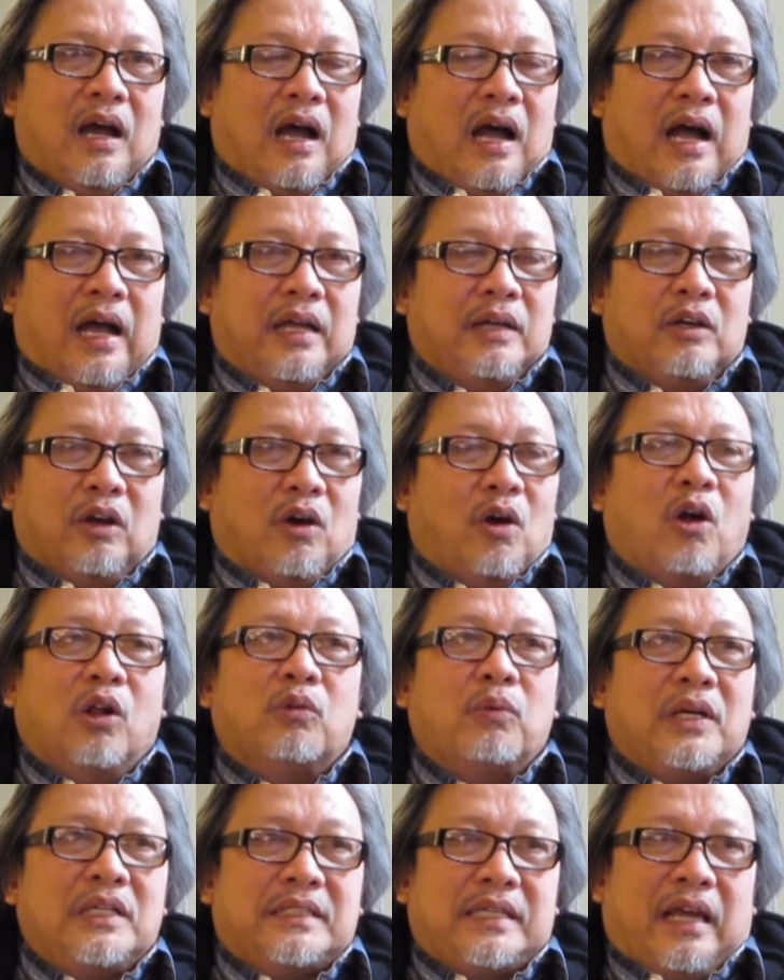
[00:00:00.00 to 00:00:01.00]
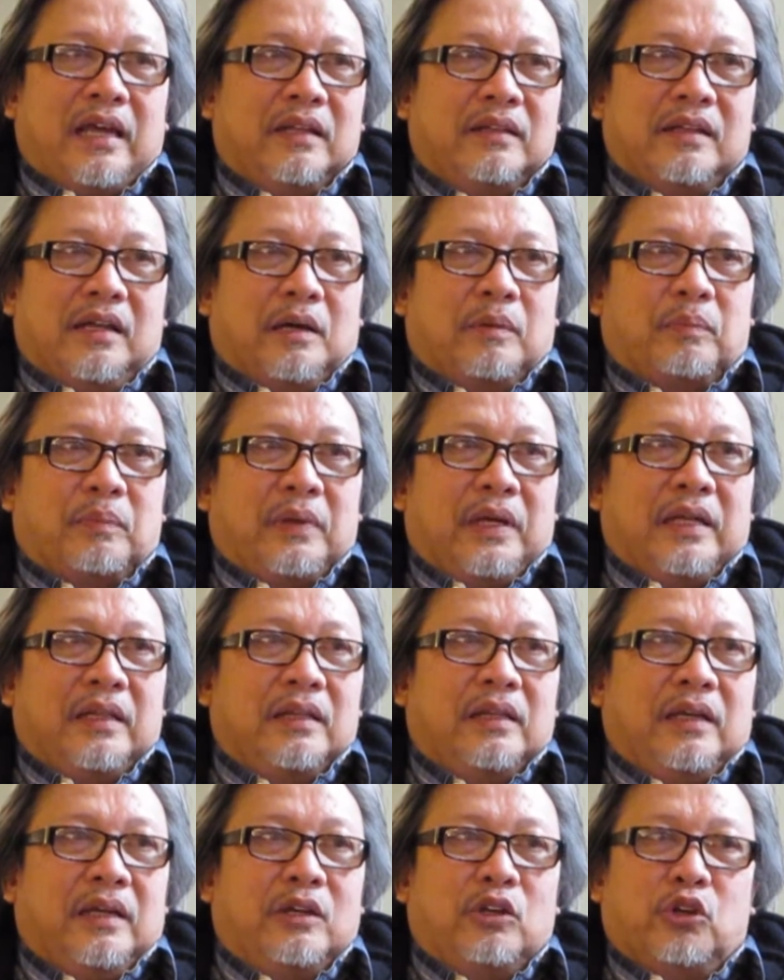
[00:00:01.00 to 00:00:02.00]
I always end up in
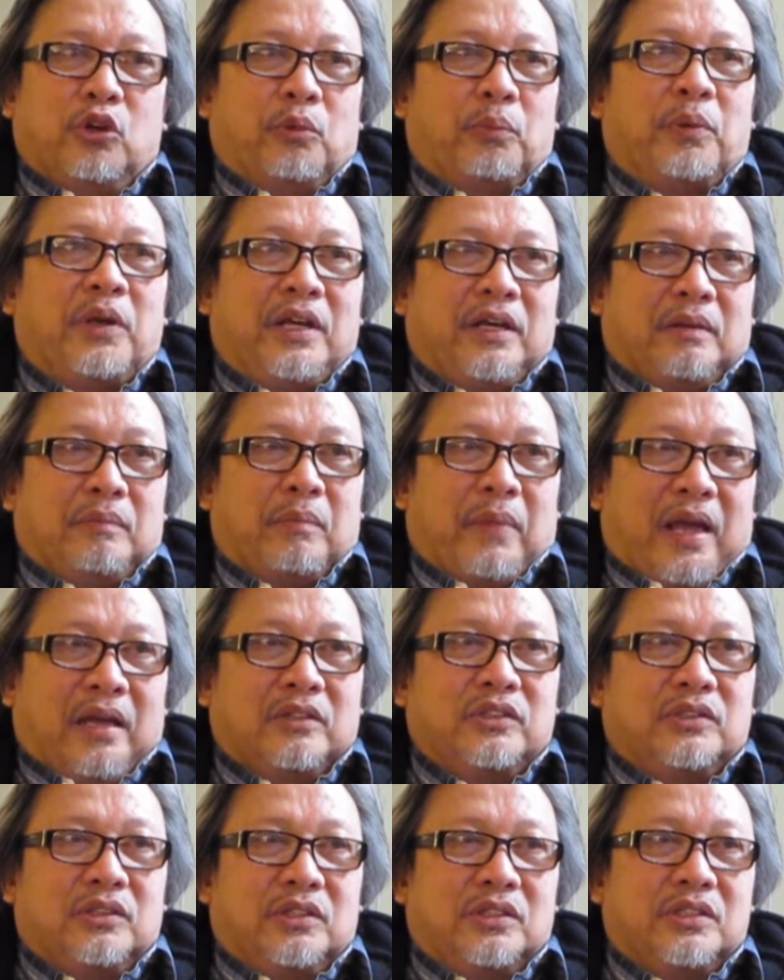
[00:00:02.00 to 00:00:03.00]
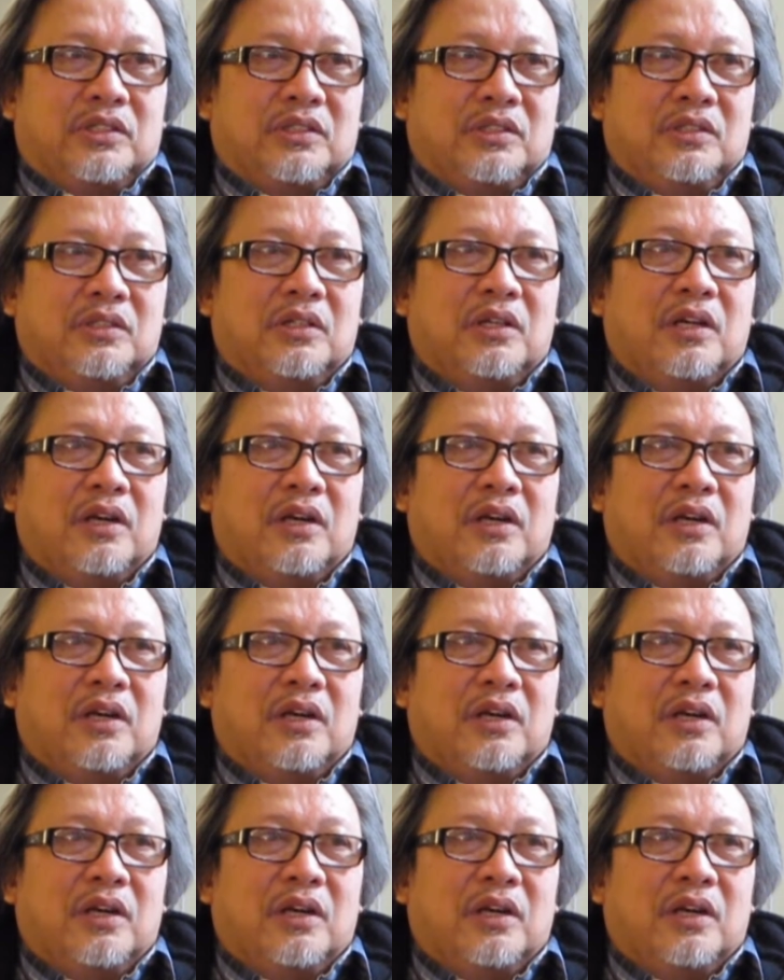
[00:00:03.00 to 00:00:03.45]
the European masters,